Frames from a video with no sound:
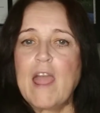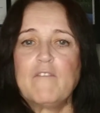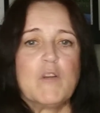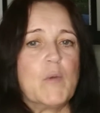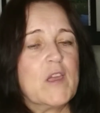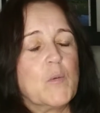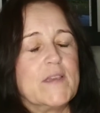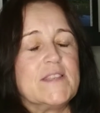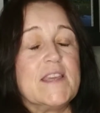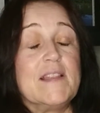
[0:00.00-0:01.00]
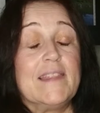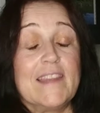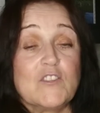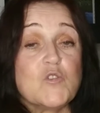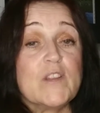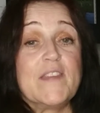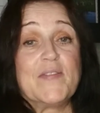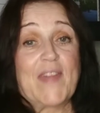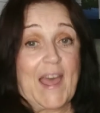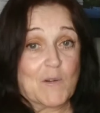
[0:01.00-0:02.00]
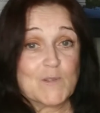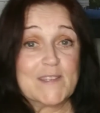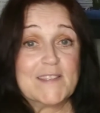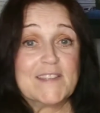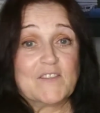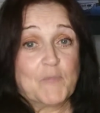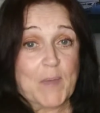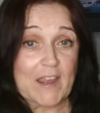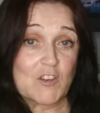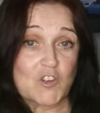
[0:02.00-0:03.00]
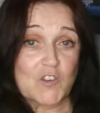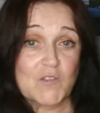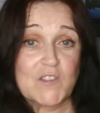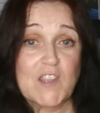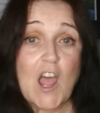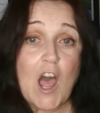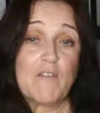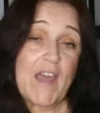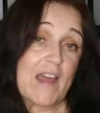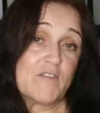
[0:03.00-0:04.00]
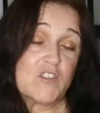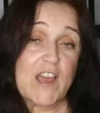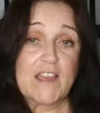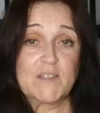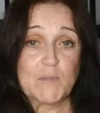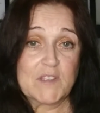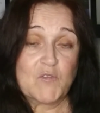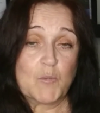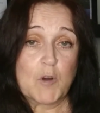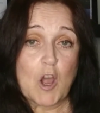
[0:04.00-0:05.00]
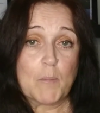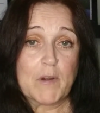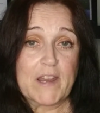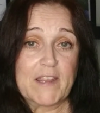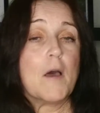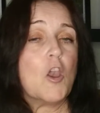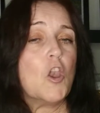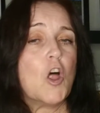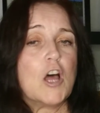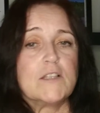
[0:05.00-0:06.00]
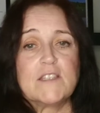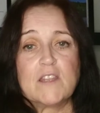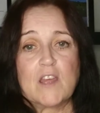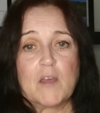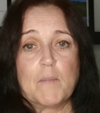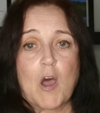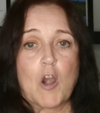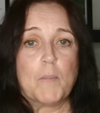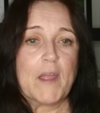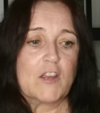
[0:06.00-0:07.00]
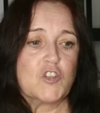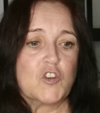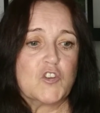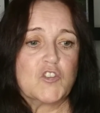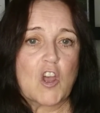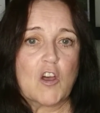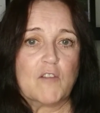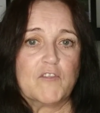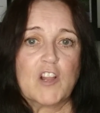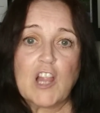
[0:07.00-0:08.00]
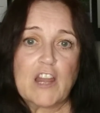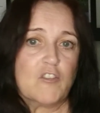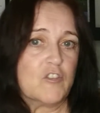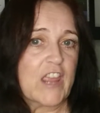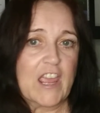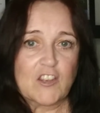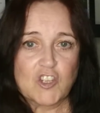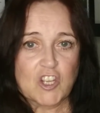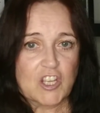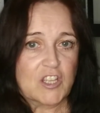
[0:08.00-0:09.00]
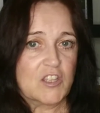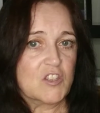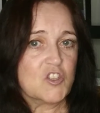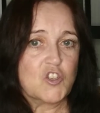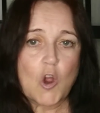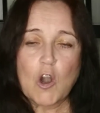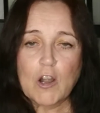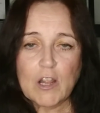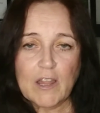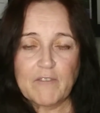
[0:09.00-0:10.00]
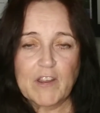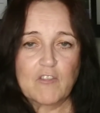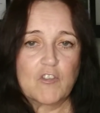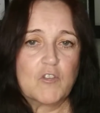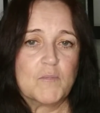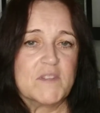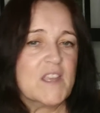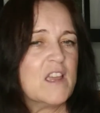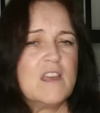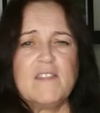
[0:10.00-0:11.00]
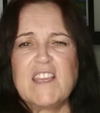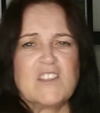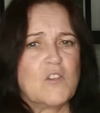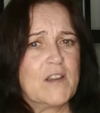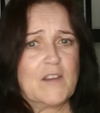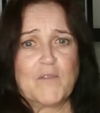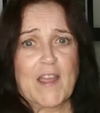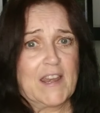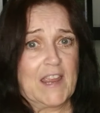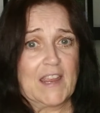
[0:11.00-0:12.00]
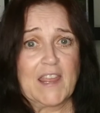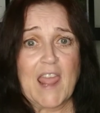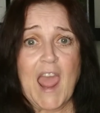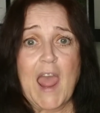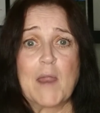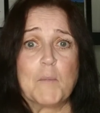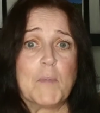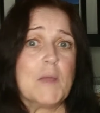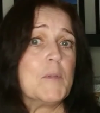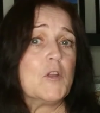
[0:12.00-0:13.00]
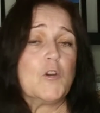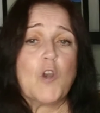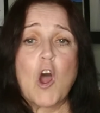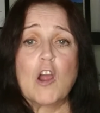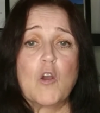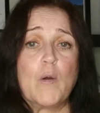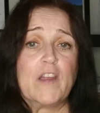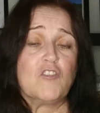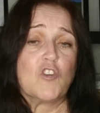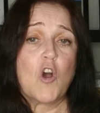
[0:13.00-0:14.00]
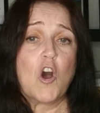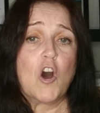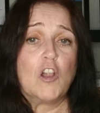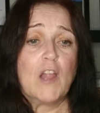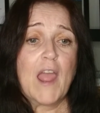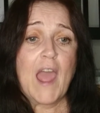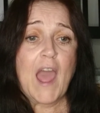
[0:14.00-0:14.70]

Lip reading: Every week we see literally thousands of pictures of advertisements for property. Lots of them are pictures of cluttered kitchens, dark living rooms. These aren't inviting, and people are not going to call,